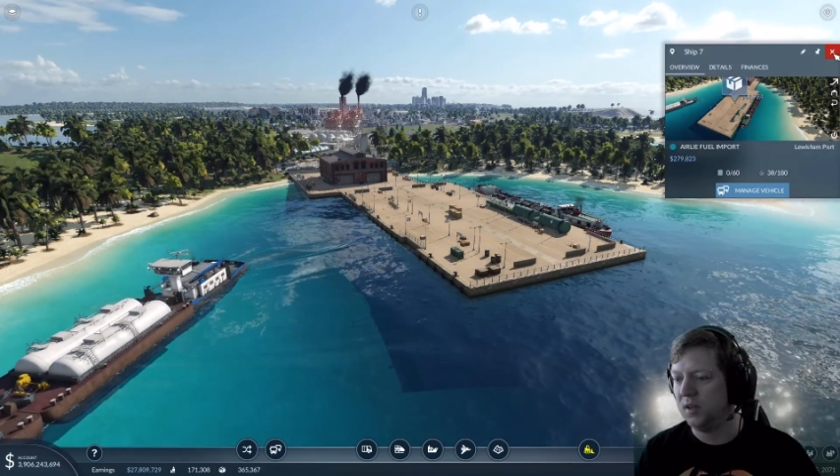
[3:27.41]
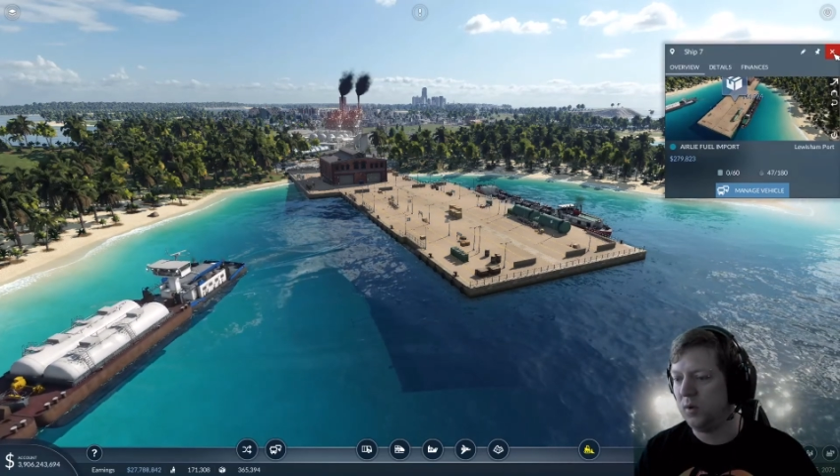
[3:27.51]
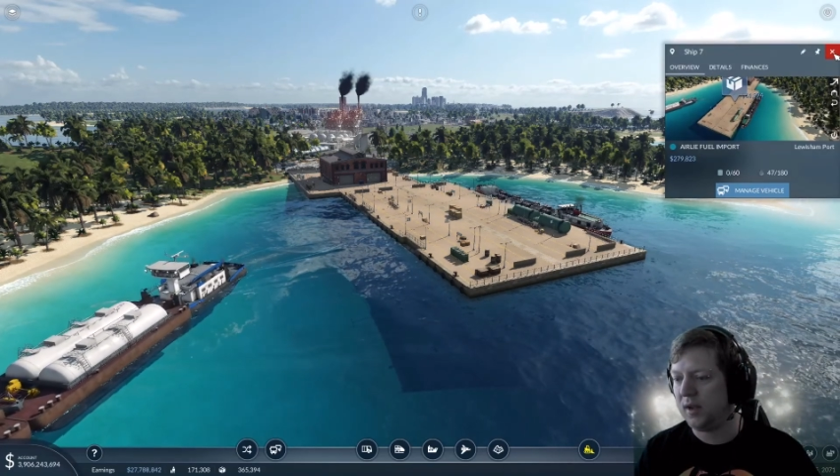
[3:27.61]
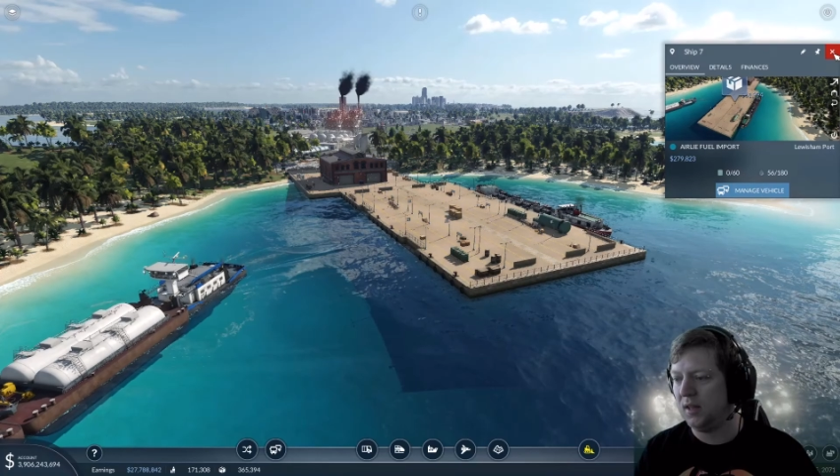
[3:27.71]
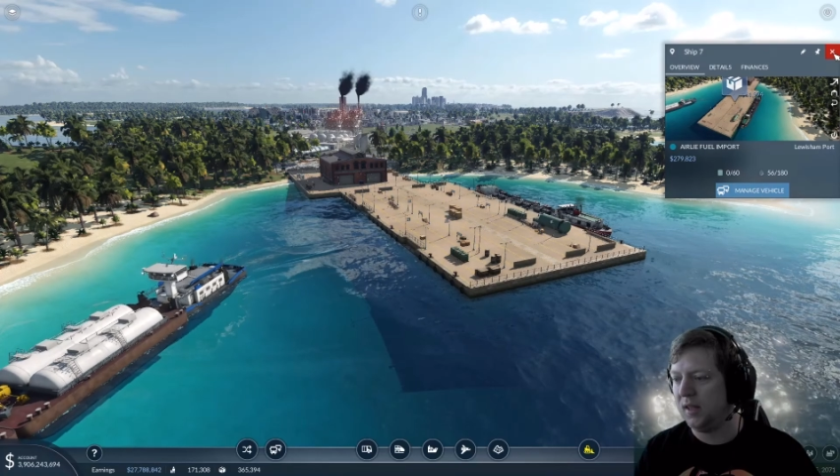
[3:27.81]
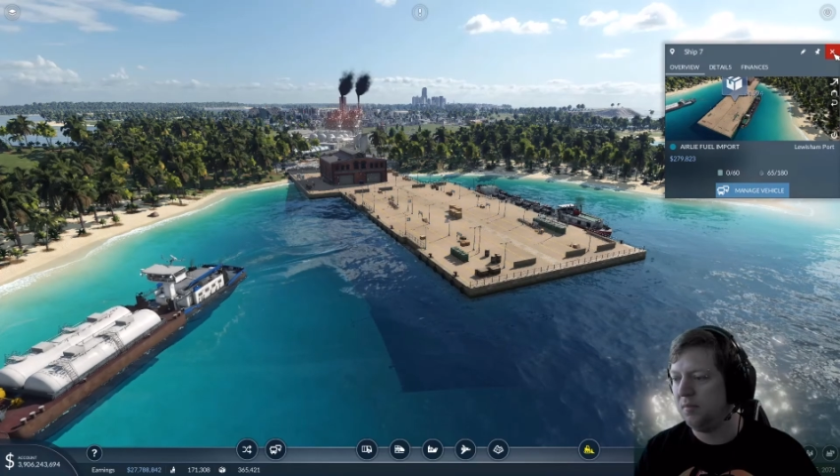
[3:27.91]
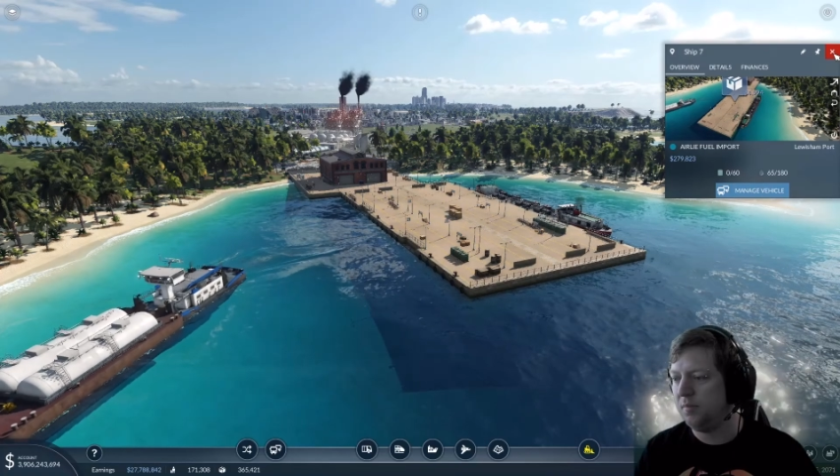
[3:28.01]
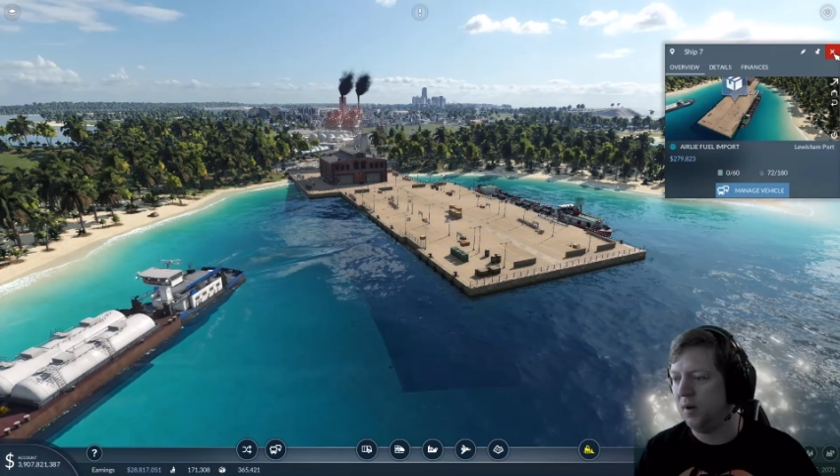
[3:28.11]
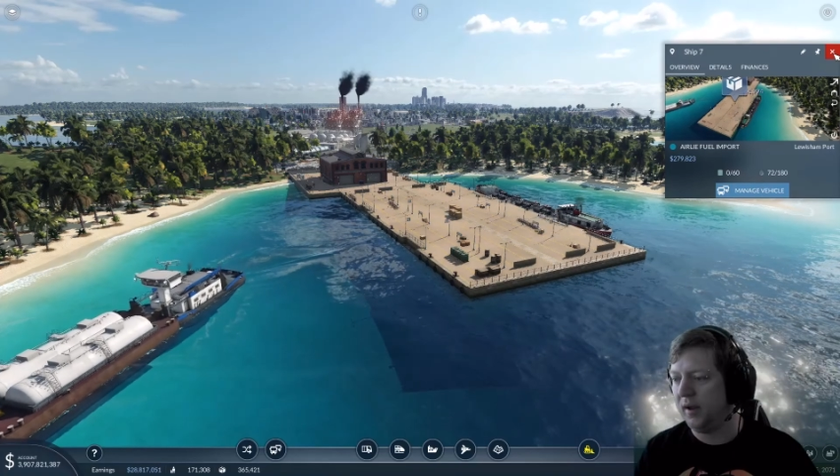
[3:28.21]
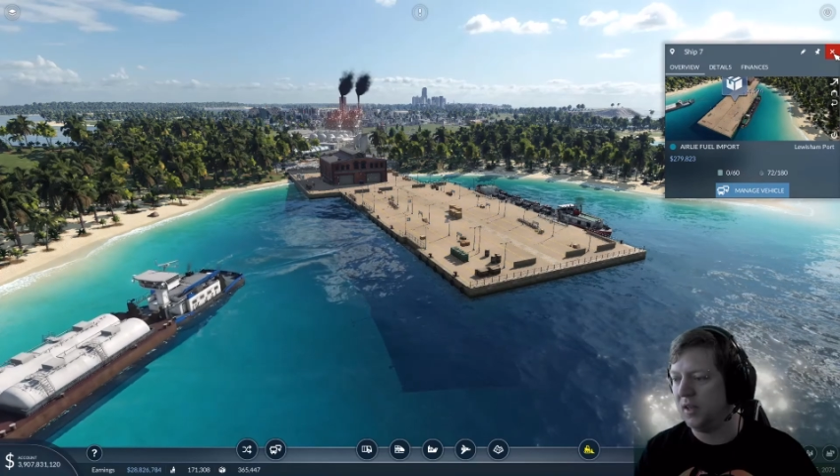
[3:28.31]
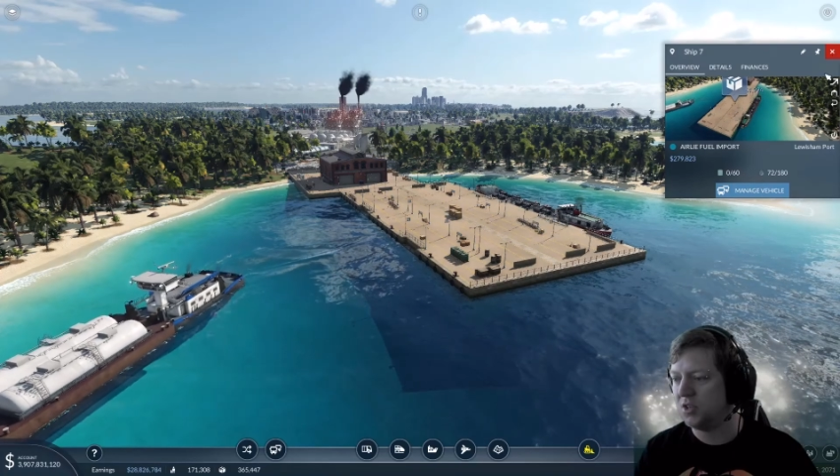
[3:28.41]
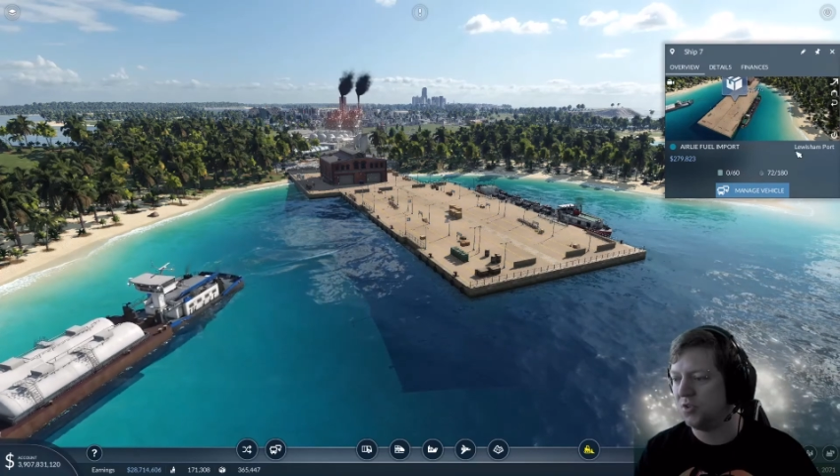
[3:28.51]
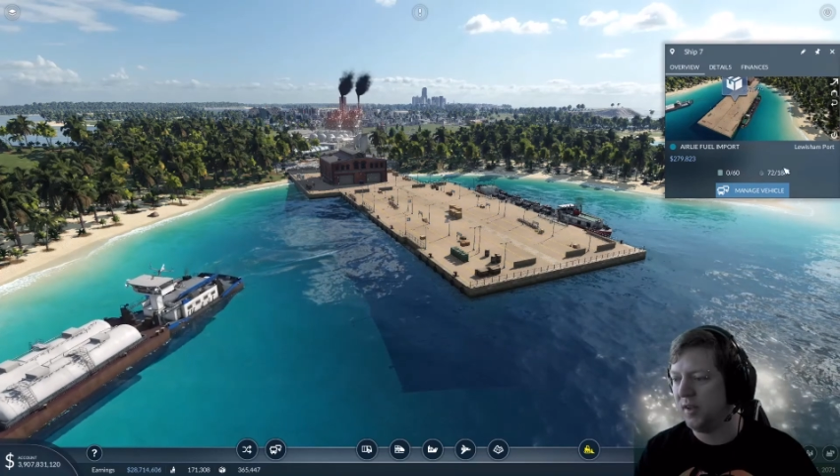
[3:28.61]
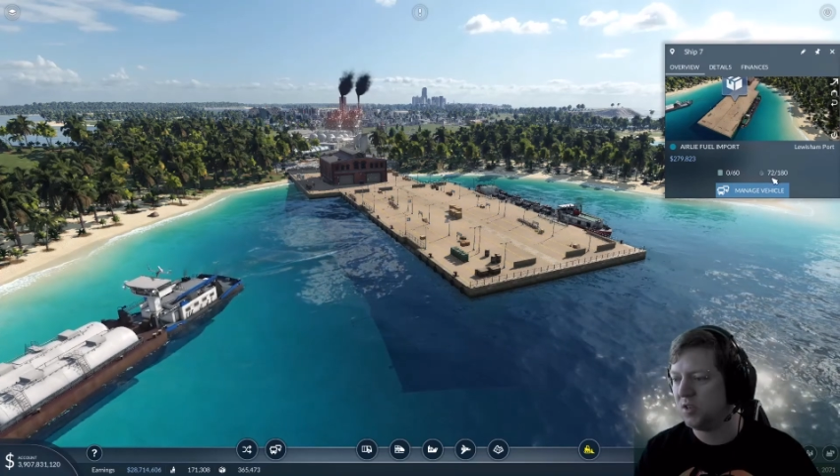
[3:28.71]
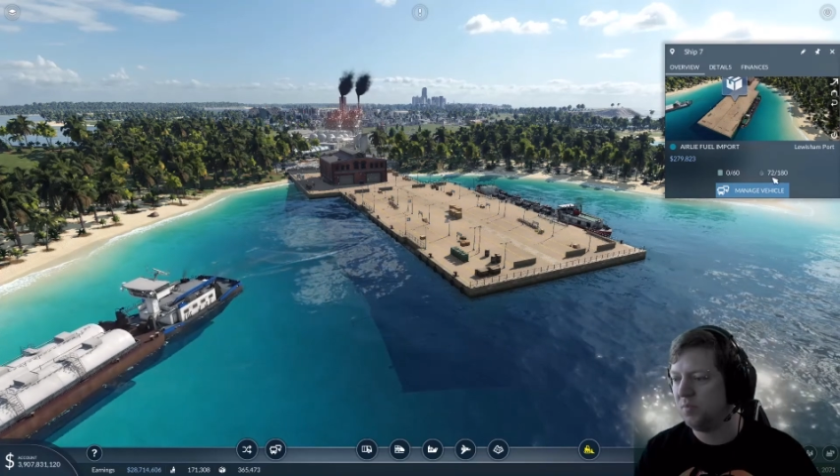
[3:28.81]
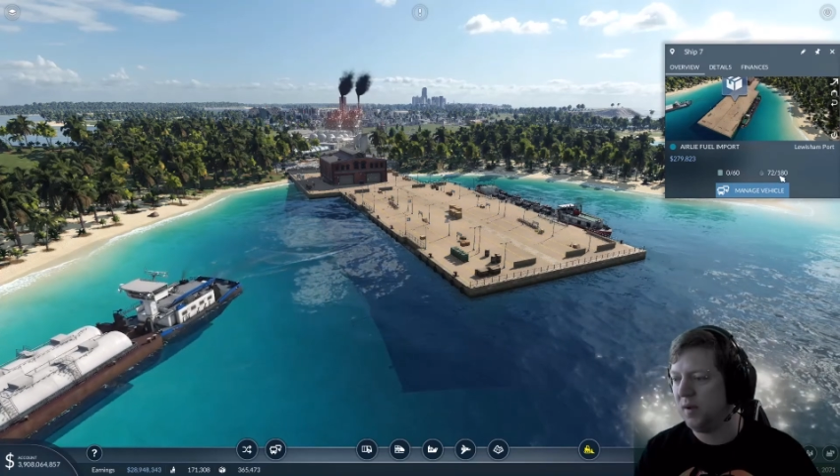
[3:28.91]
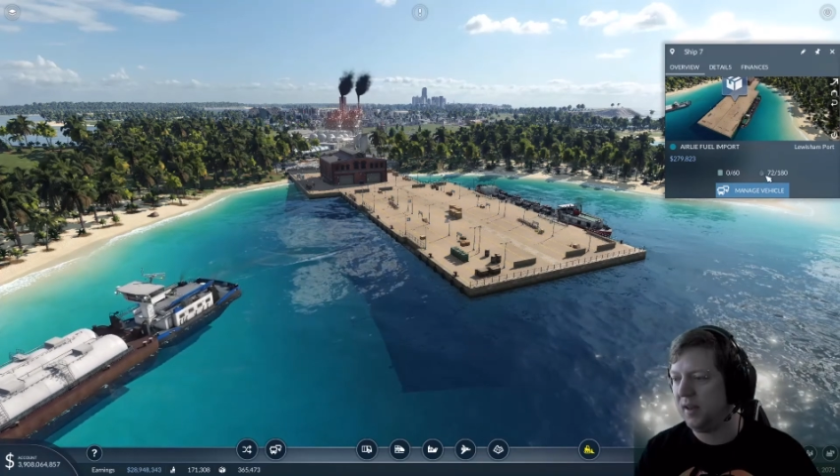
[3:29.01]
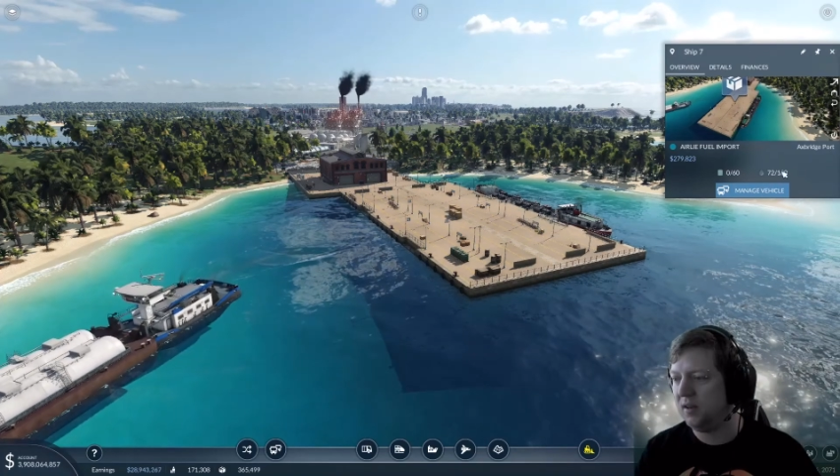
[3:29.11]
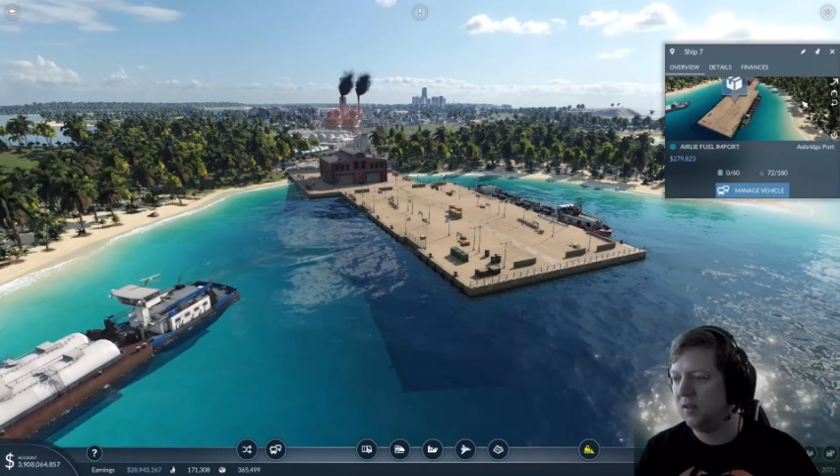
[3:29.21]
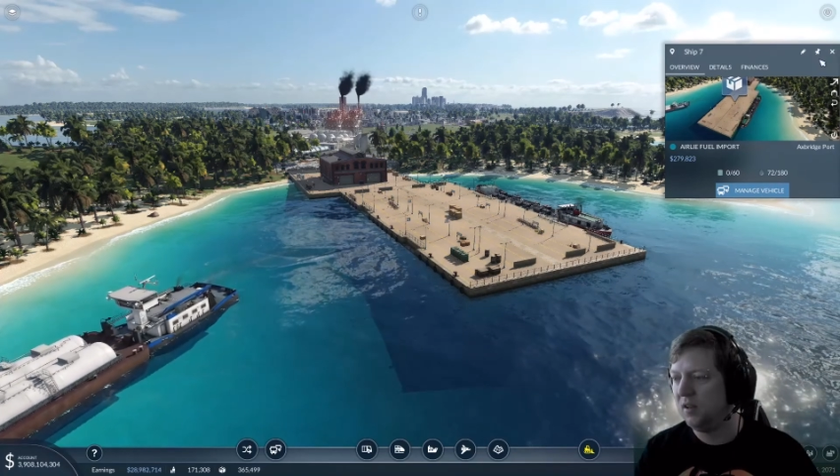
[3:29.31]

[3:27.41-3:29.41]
quickly by any stretch, but,